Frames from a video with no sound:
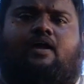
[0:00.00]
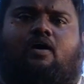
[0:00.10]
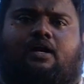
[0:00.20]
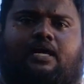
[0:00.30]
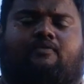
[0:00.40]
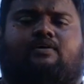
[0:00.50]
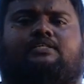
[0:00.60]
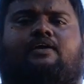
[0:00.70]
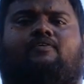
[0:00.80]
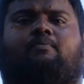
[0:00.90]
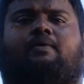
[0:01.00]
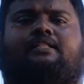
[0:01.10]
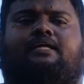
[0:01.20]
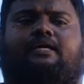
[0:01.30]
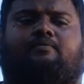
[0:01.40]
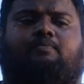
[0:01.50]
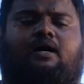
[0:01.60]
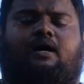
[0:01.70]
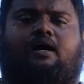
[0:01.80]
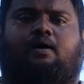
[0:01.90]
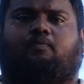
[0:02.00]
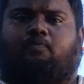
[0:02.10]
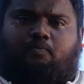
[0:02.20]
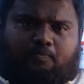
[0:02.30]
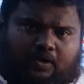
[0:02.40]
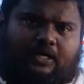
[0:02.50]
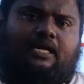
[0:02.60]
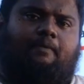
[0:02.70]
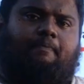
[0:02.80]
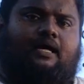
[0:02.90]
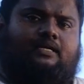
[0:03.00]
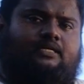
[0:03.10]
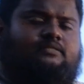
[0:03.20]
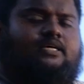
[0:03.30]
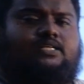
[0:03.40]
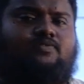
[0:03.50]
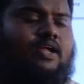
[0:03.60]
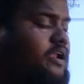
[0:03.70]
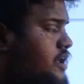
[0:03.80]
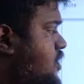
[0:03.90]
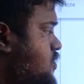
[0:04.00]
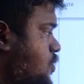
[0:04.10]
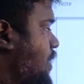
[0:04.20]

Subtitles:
or request given by the political parties as well. So